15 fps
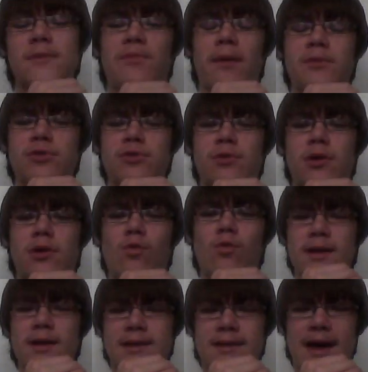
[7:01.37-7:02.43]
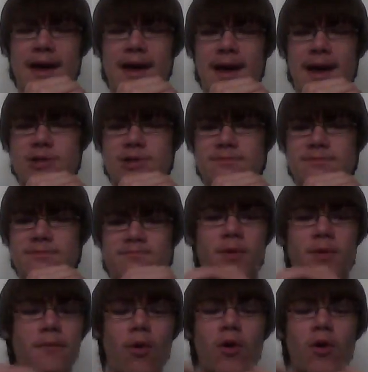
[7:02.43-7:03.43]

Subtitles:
you're probably going, what? That should put